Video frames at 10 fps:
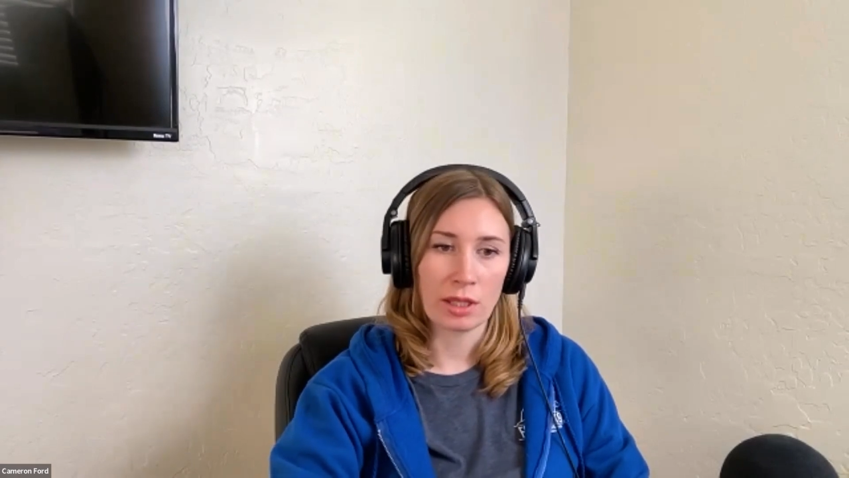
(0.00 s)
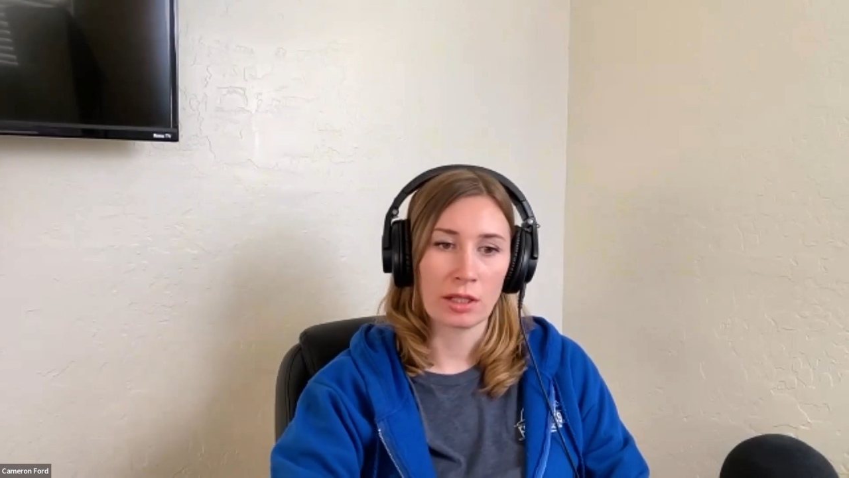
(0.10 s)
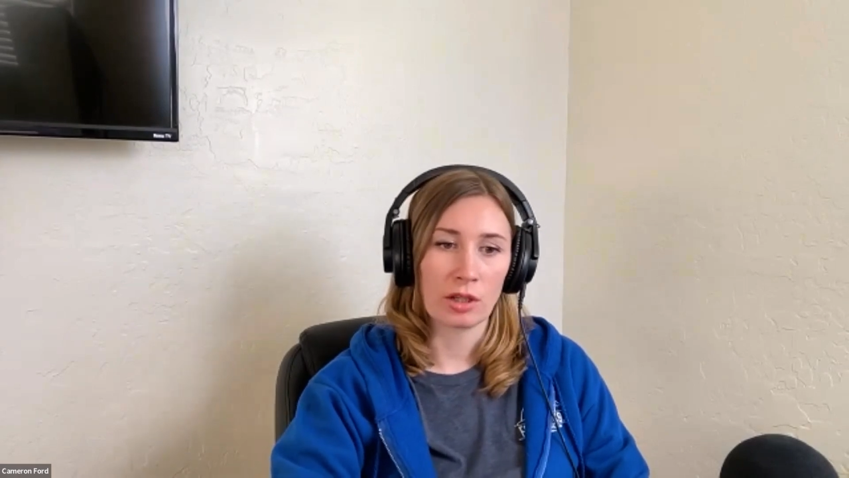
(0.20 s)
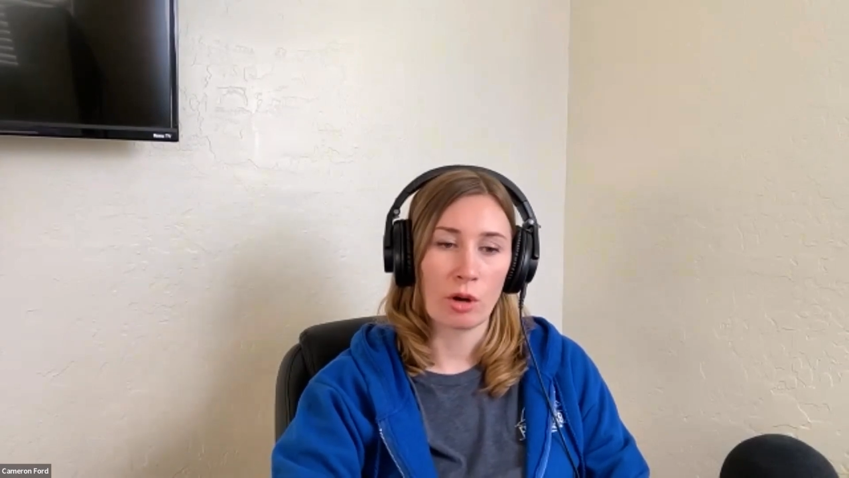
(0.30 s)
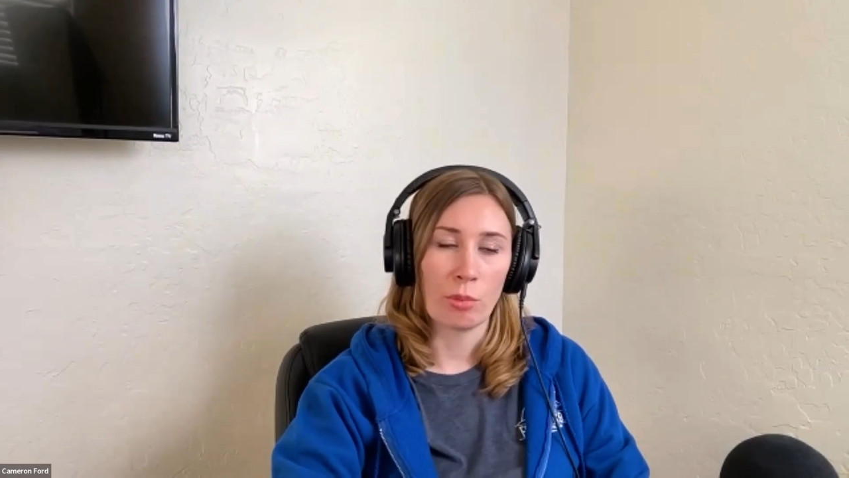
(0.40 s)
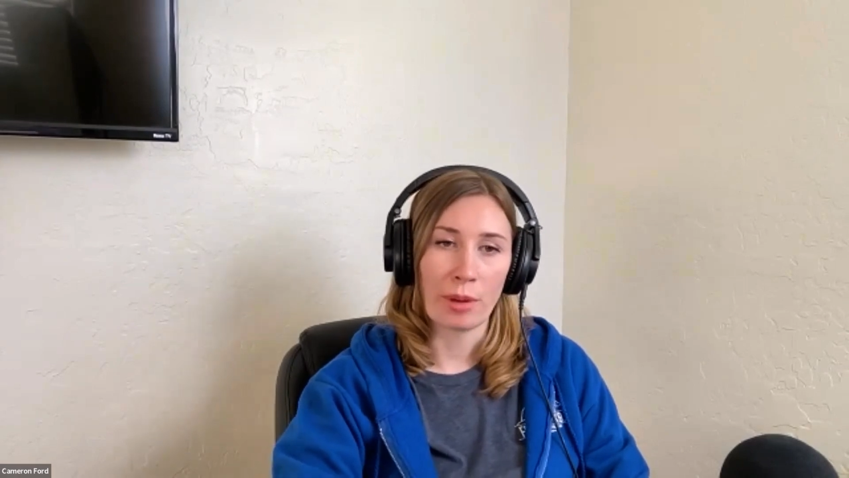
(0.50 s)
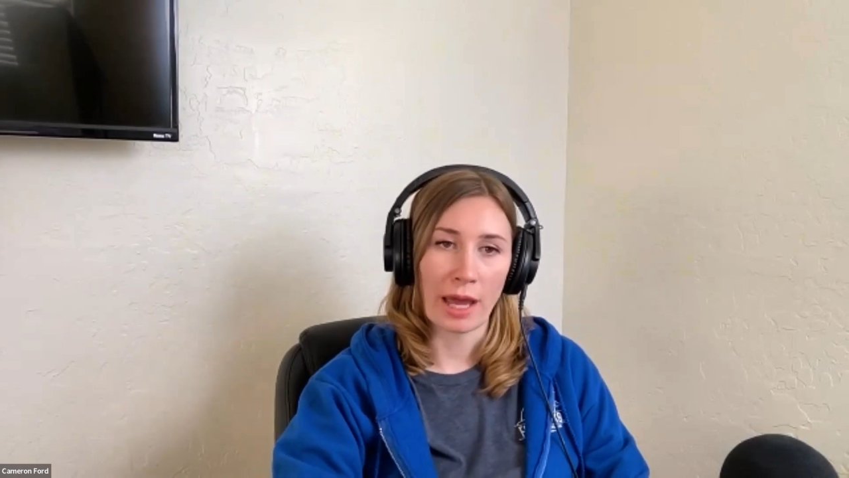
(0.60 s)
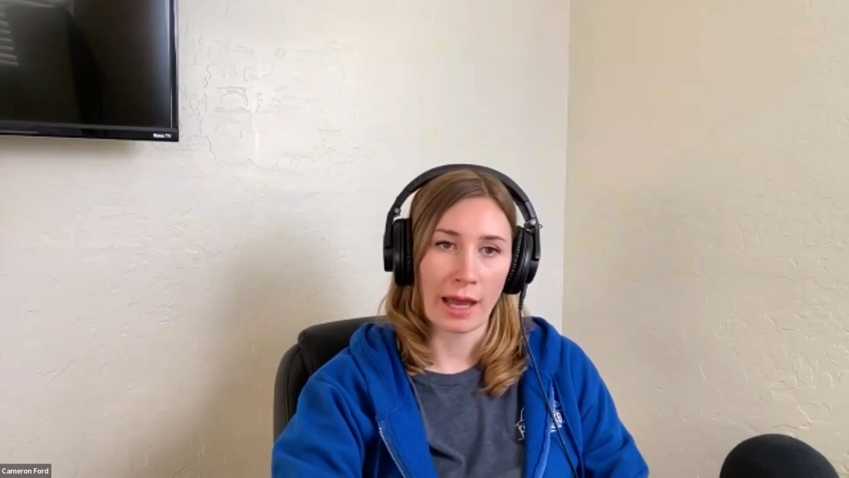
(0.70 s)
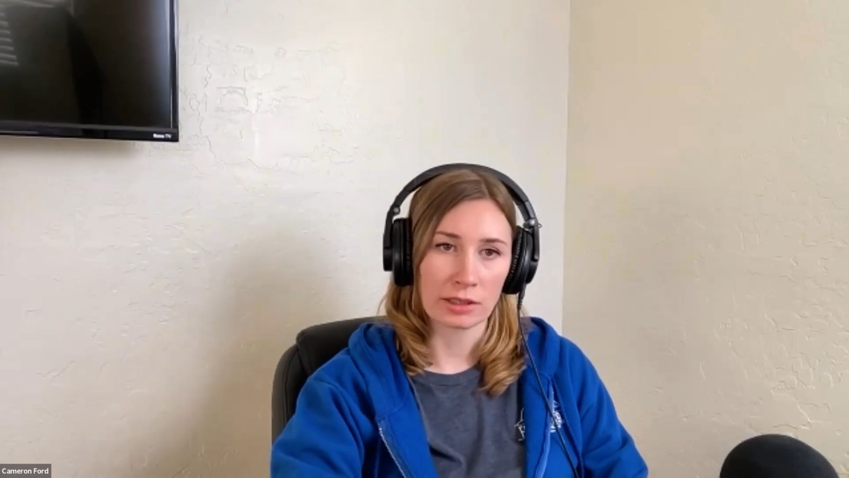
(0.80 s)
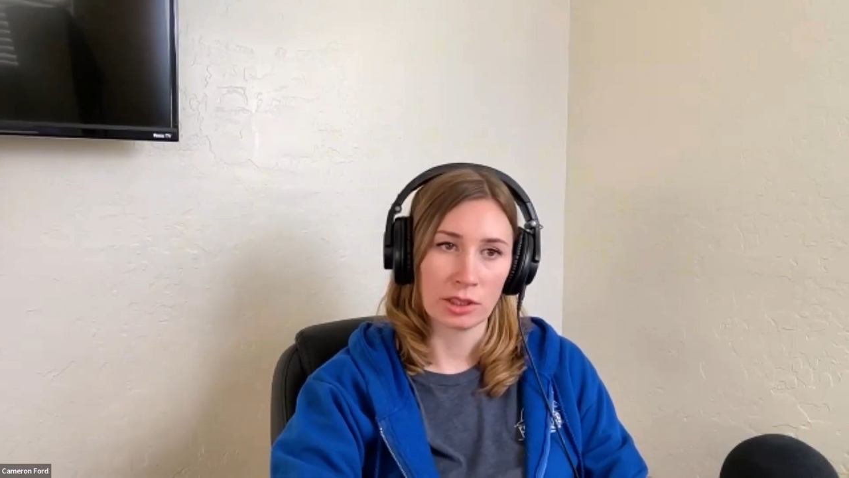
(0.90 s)
can go
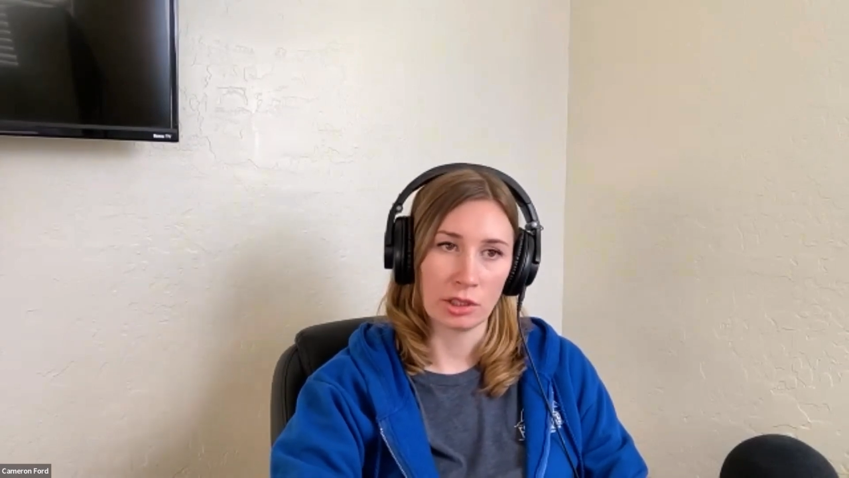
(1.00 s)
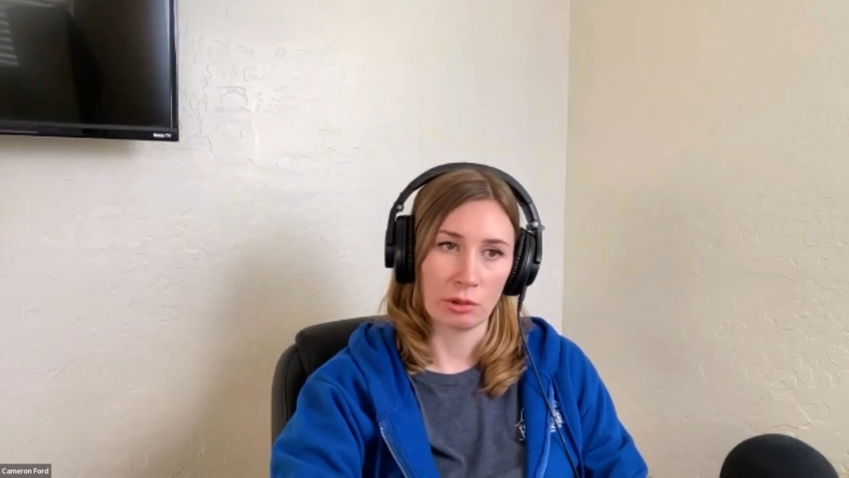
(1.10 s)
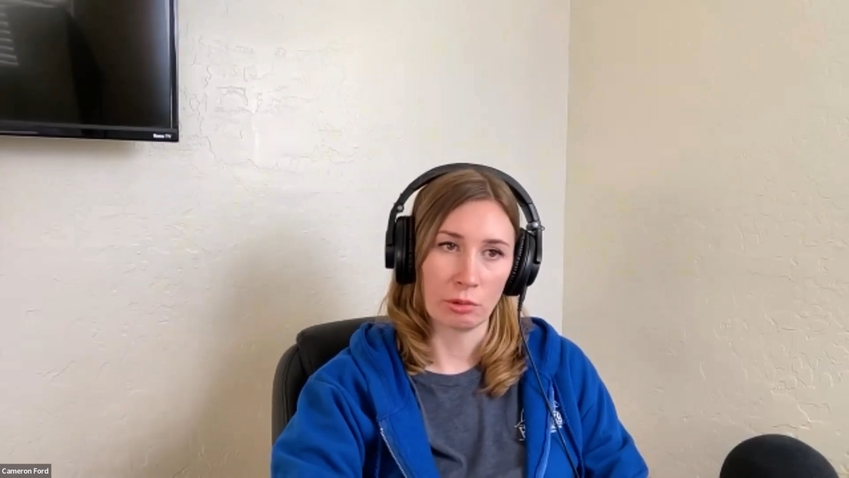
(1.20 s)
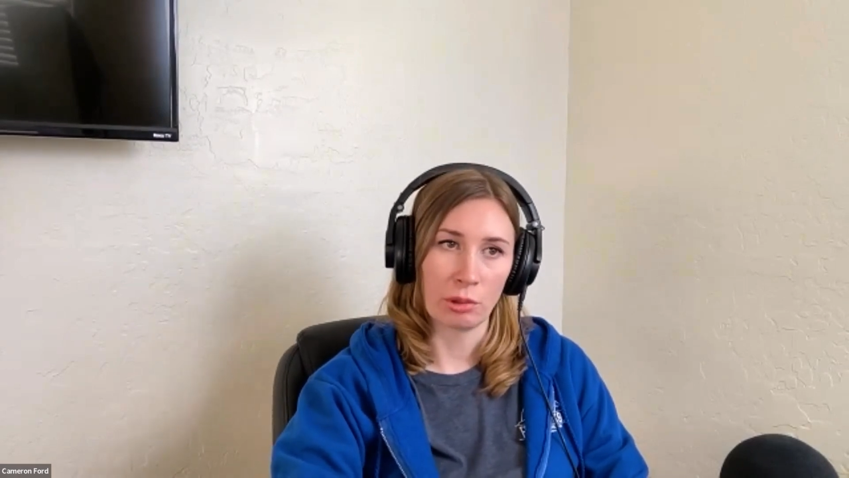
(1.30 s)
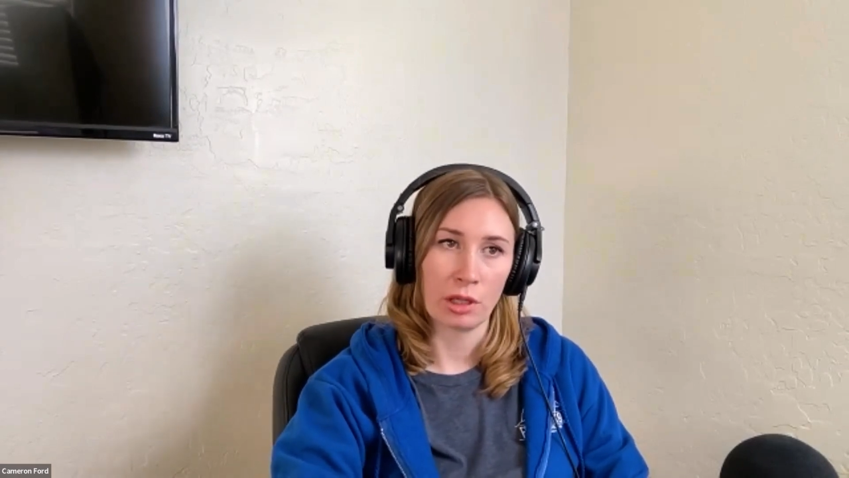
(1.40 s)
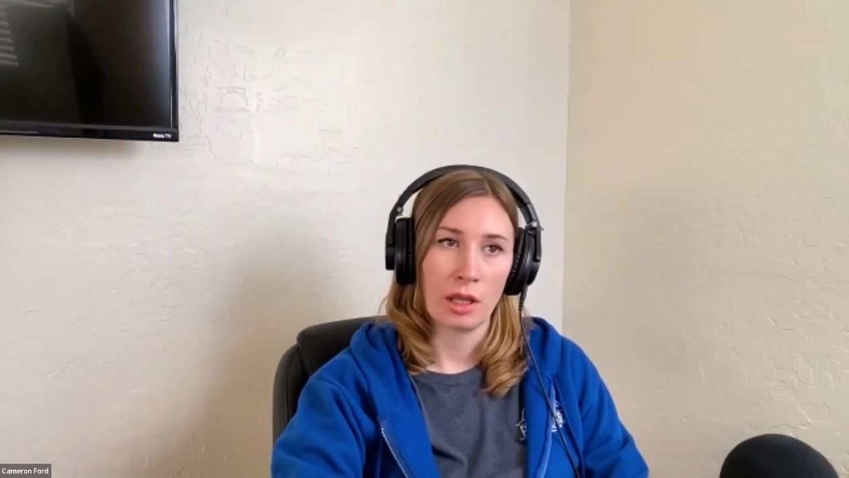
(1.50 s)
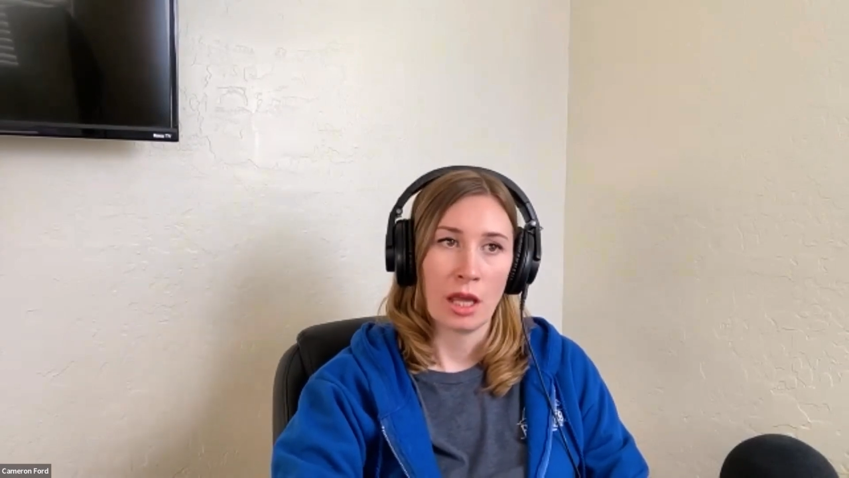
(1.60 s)
back to